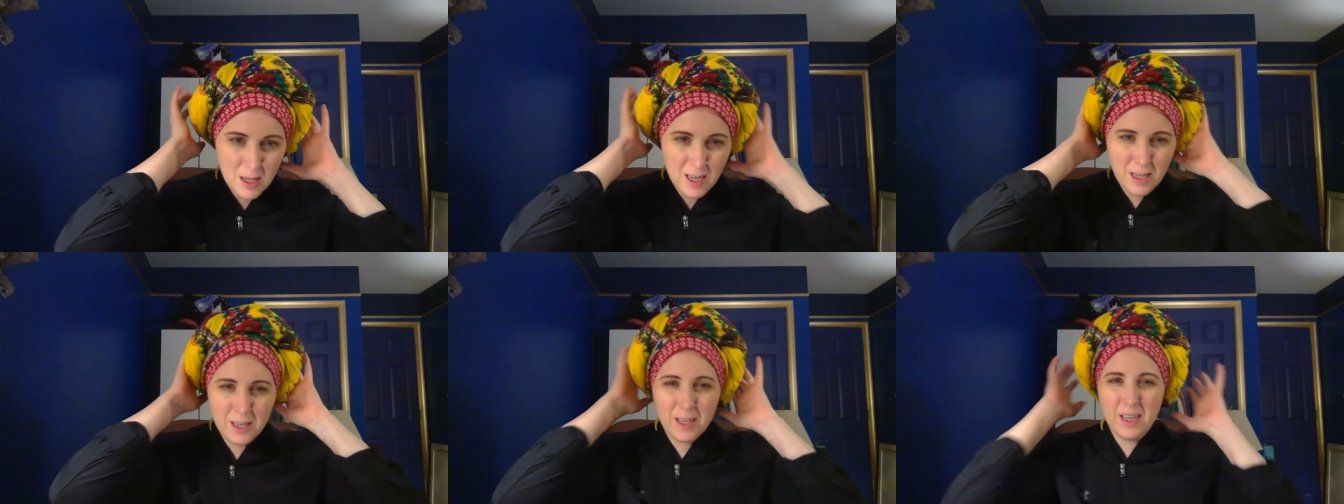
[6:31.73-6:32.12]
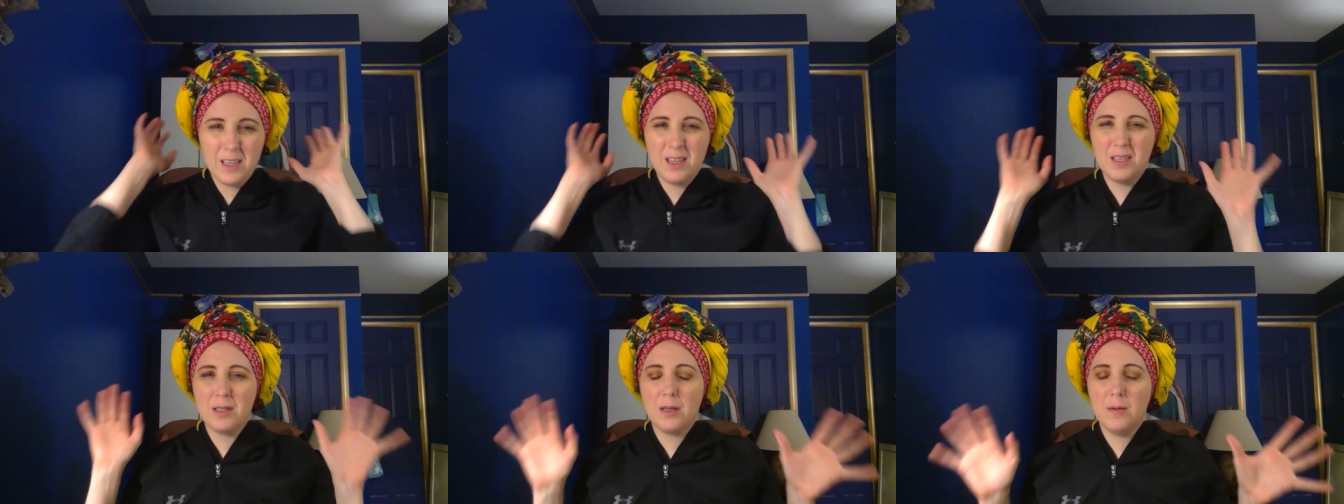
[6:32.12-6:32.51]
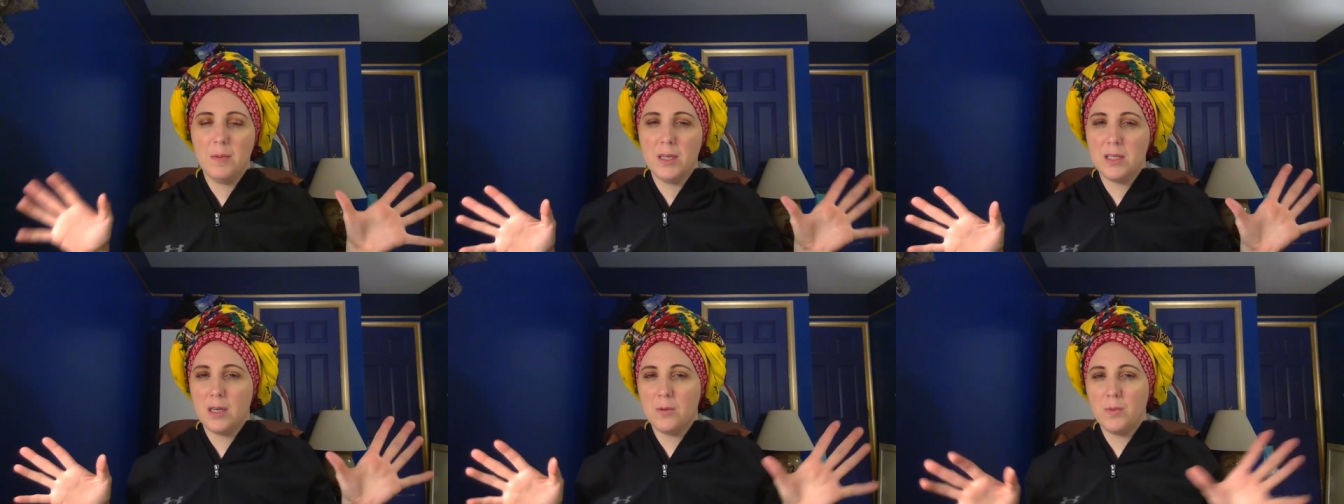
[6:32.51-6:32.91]
And again, this can
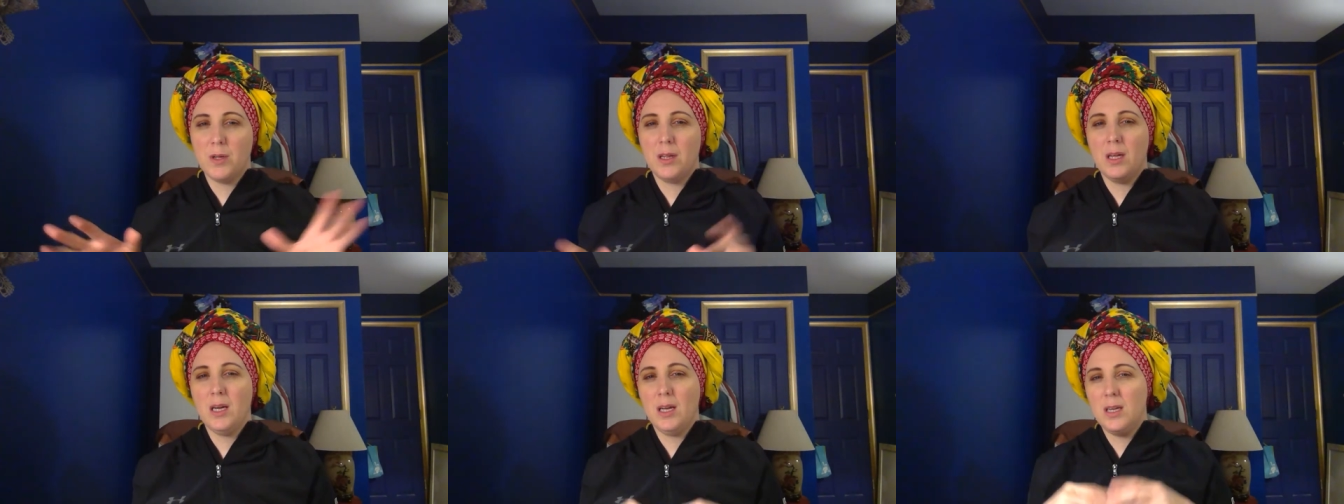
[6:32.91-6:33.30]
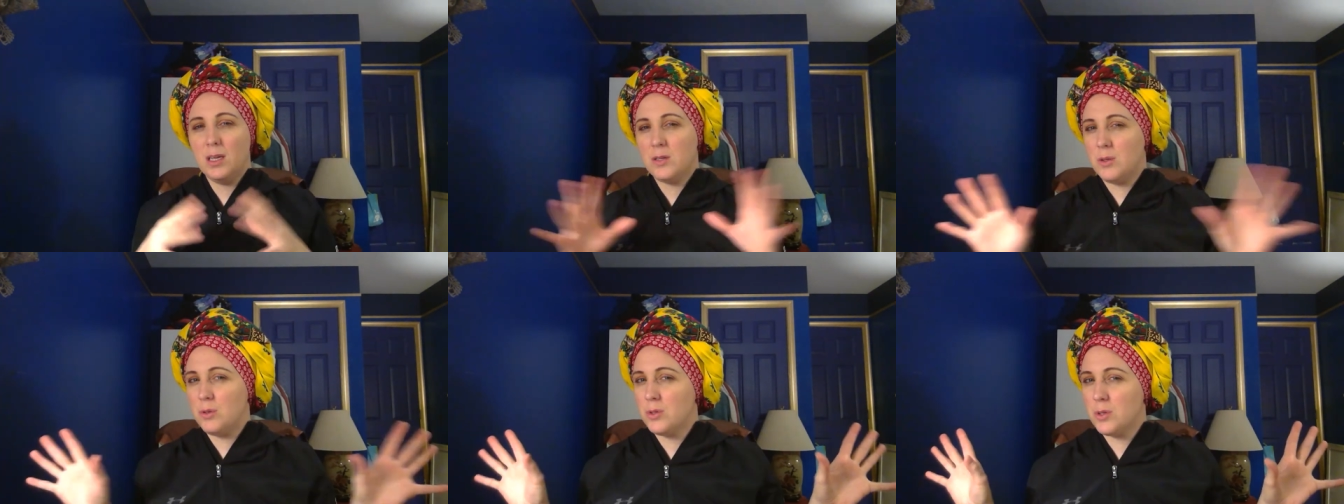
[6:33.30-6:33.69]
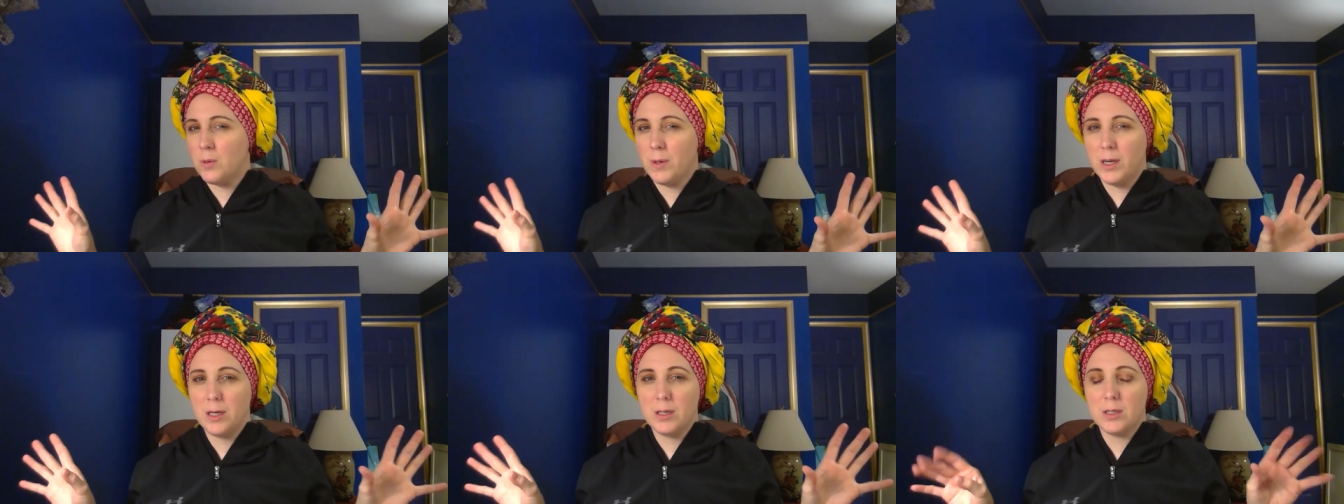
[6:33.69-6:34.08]
be done with any two
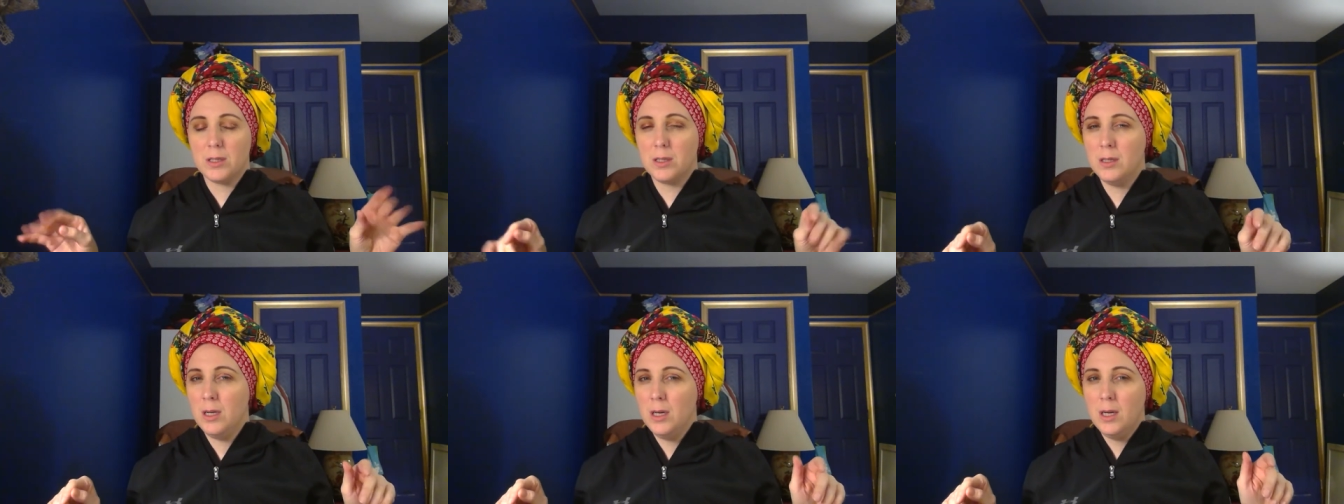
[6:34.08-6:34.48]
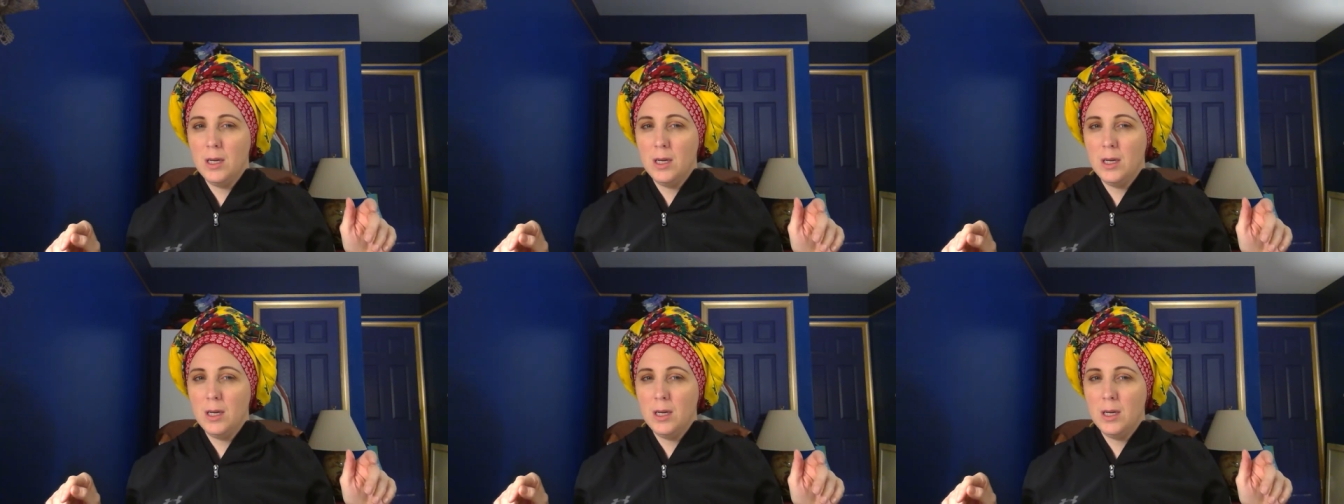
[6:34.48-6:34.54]
squares.